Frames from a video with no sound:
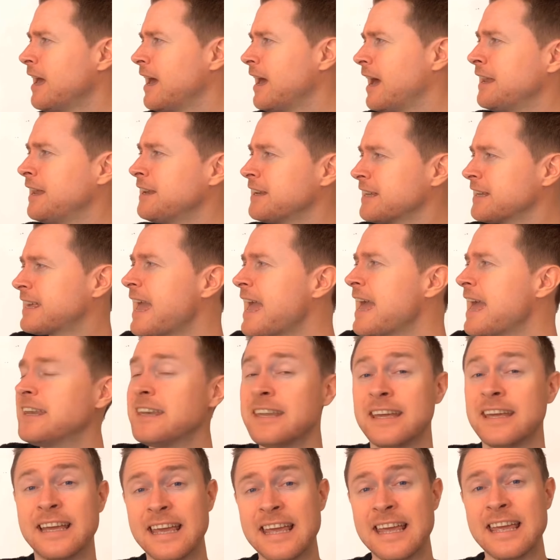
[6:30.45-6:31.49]
And
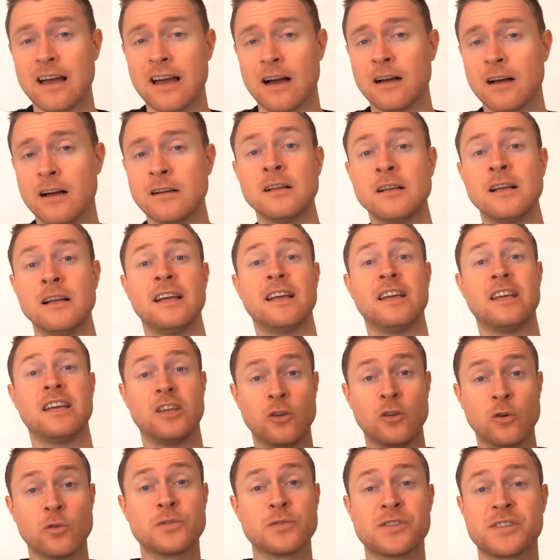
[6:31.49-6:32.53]
again, here,
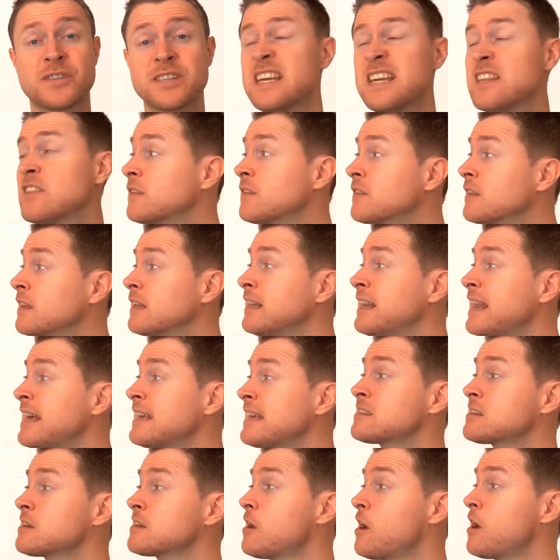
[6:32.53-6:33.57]
you'll see that the
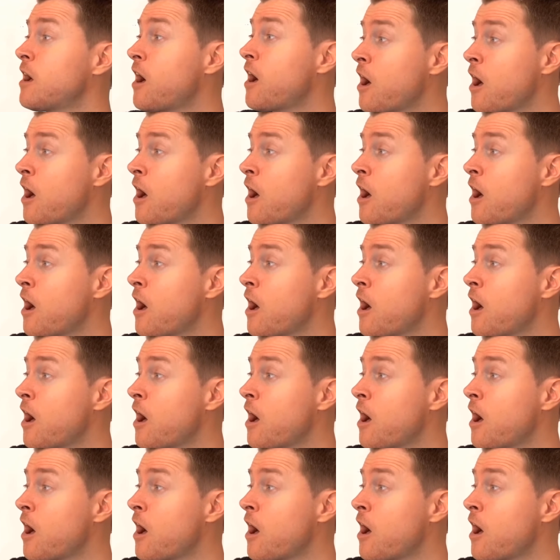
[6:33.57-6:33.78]
letter